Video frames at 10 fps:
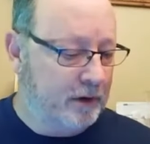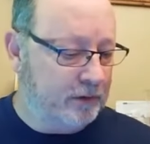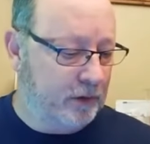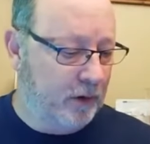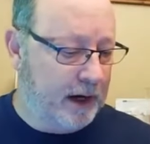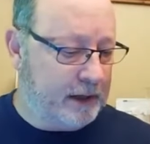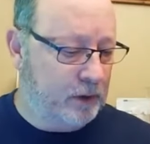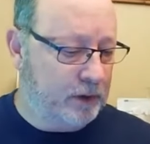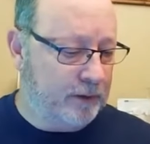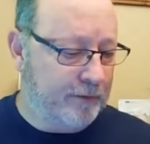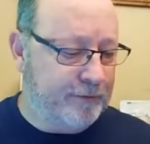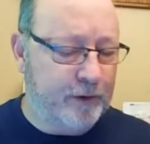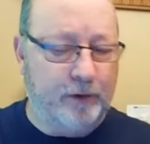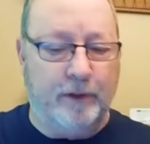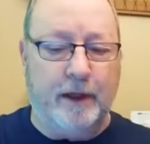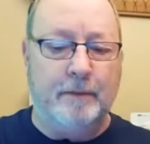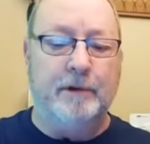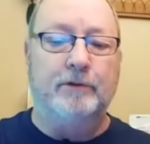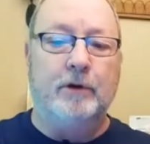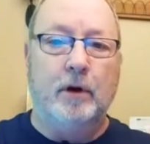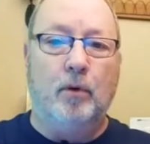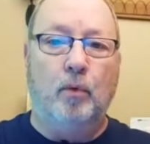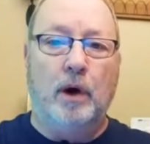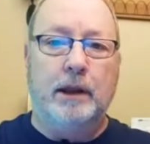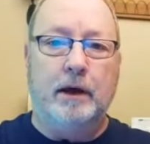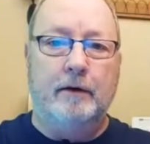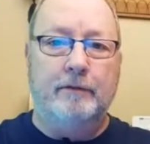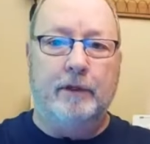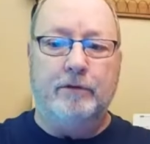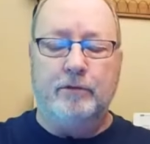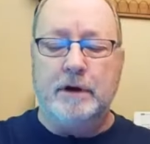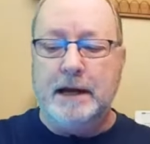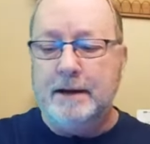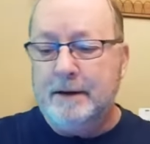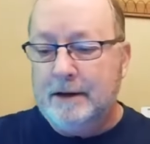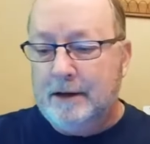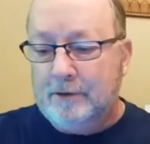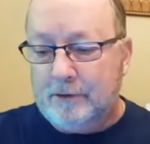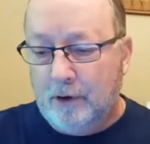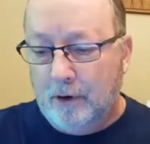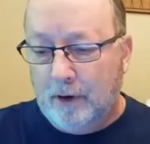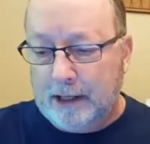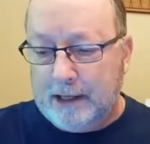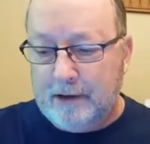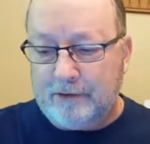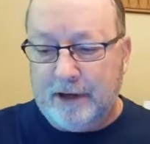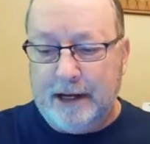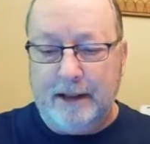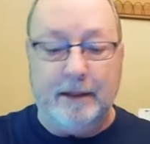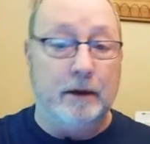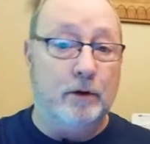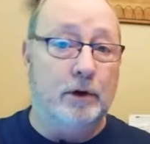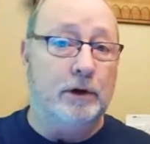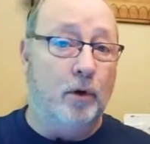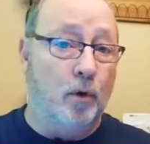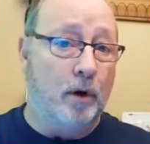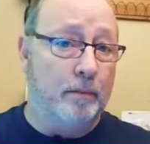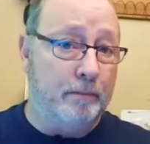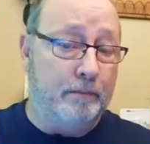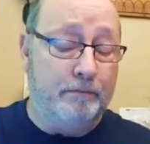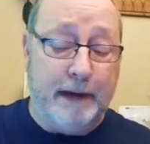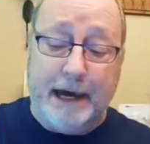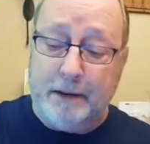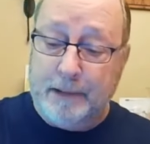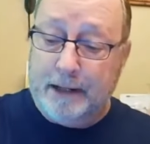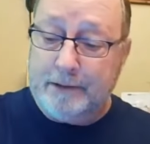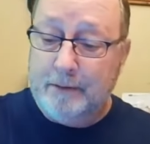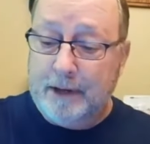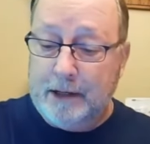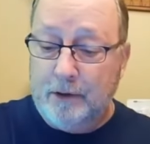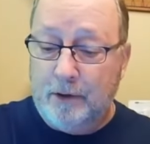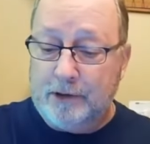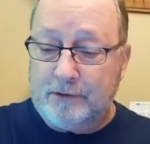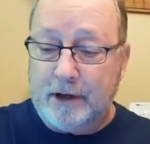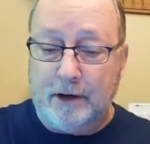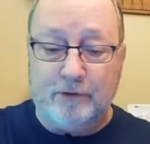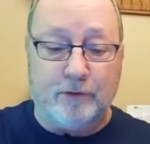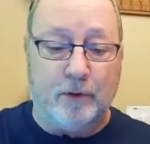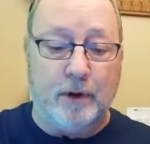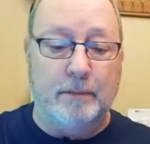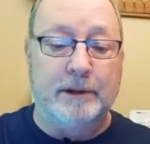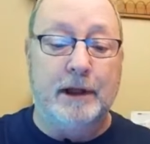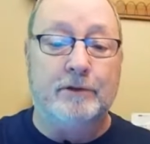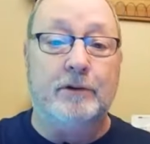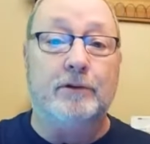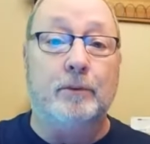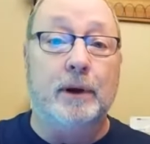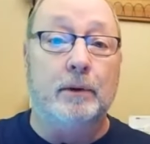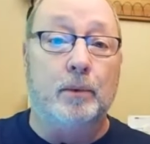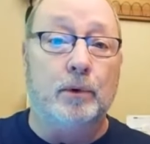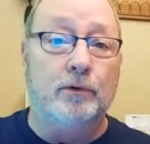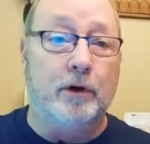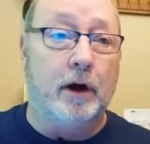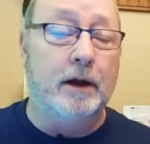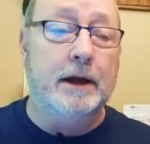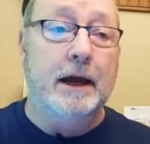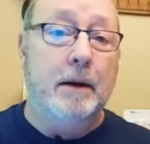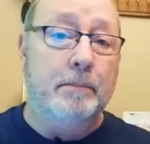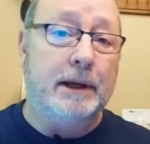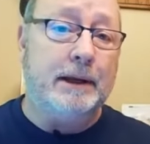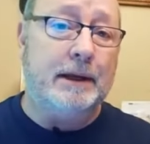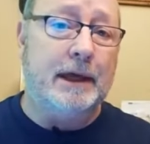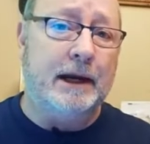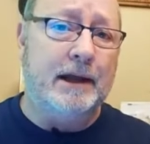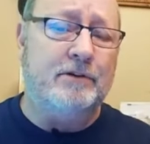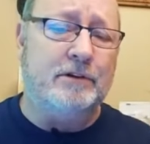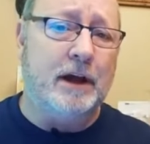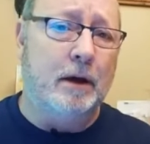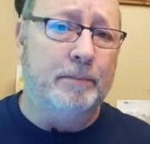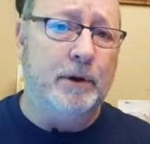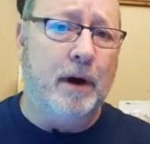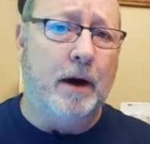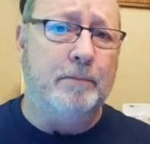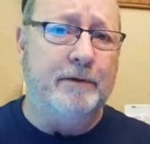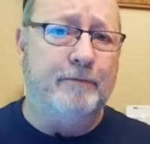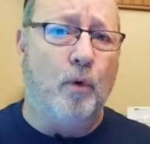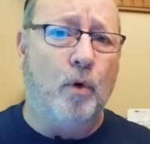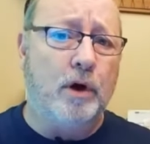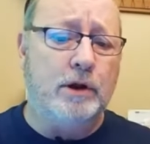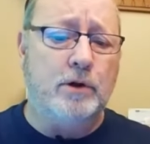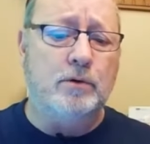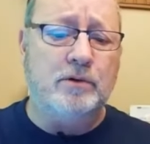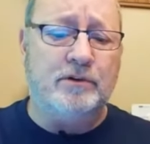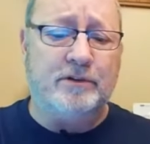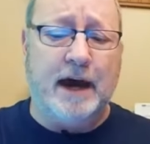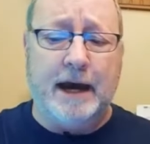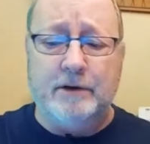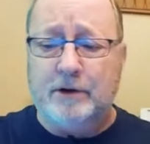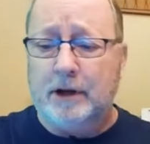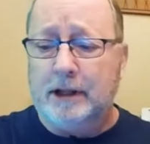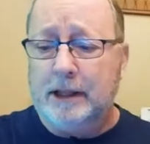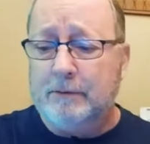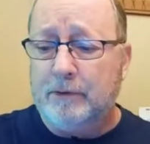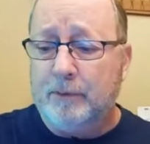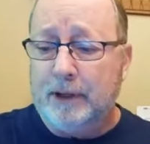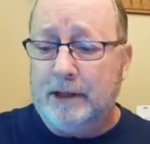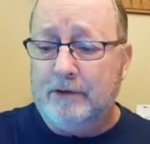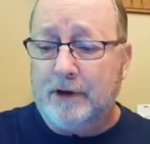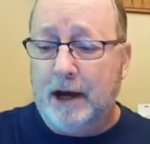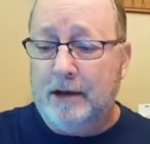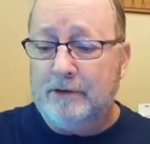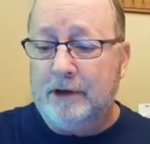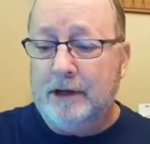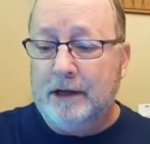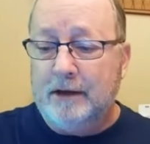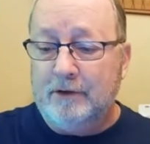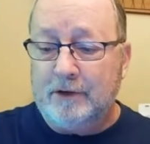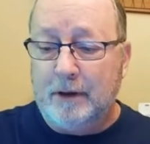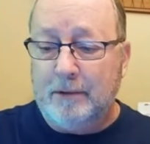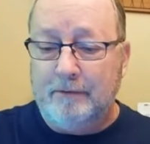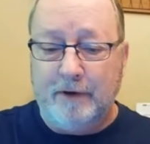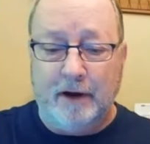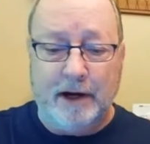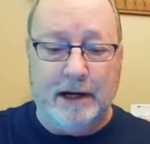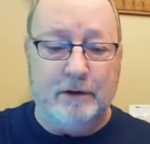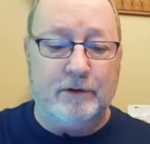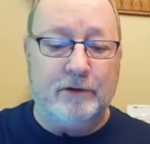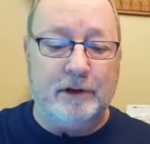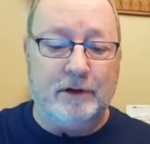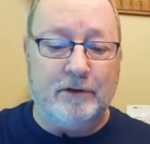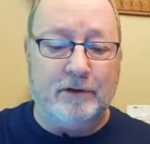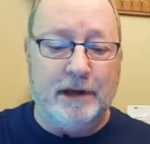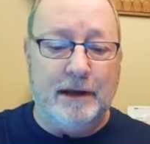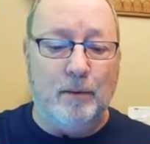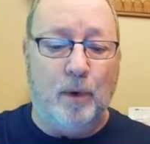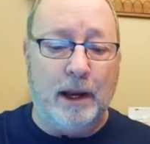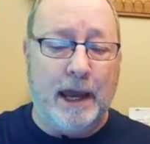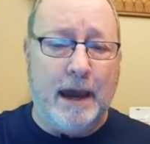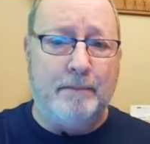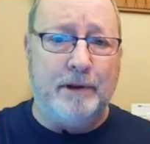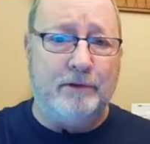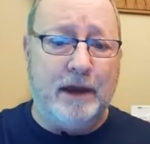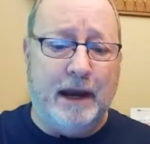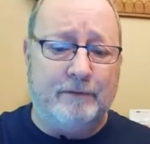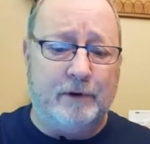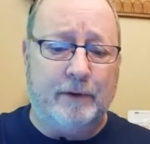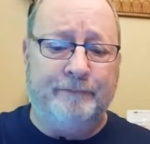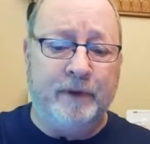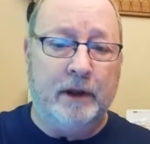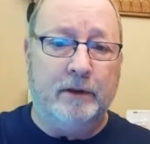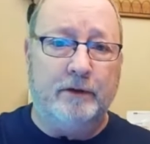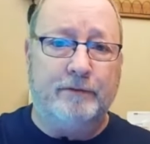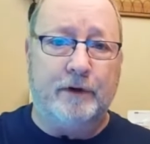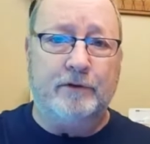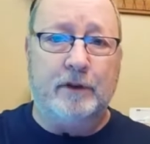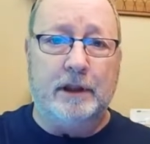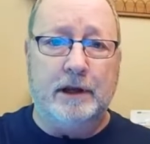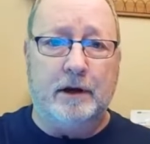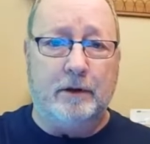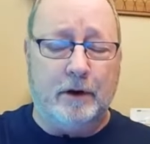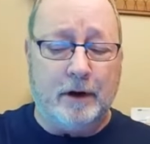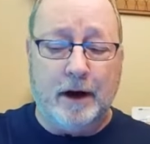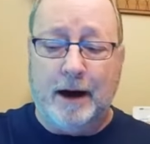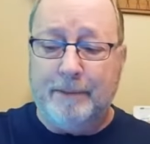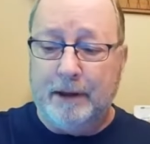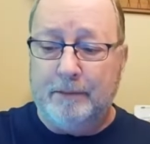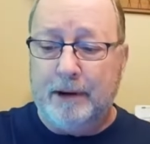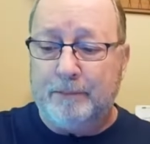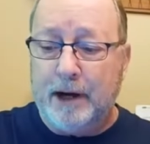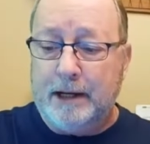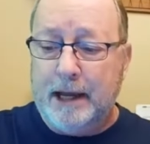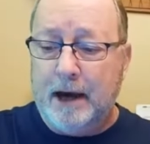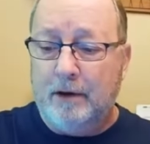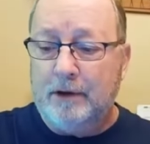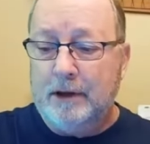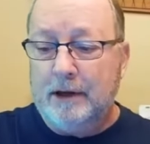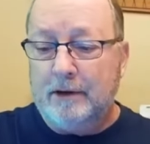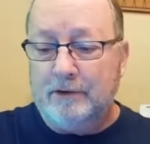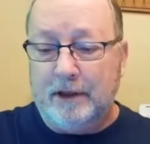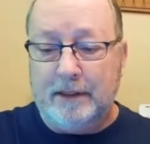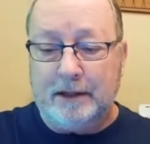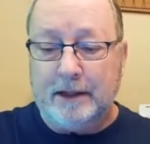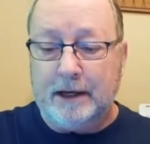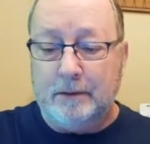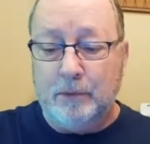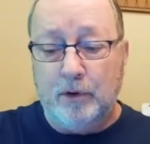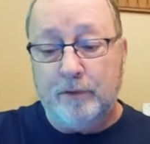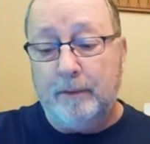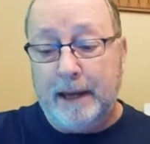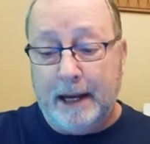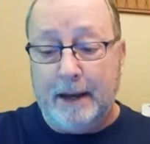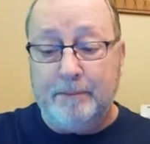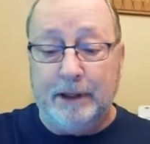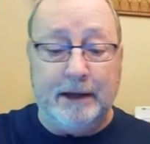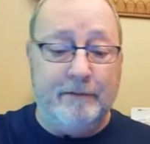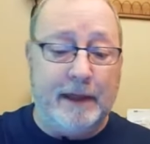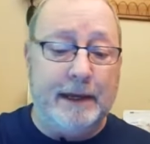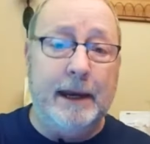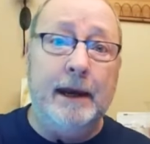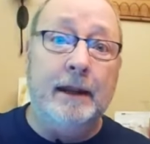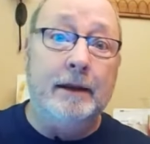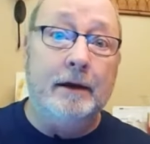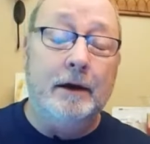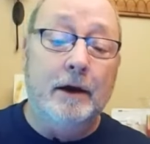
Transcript: So I can only refer to them as one of the three. So I can't say anything good or bad about them. I know it's kind of screwy, but that's just the way the rules are. But get an agent to help you out before you decide you're going to click with one of these guys. And it's going to be very interesting to see what happens after the first of the year. They're gobbling them up right now because they think they can move them, and I believe they can.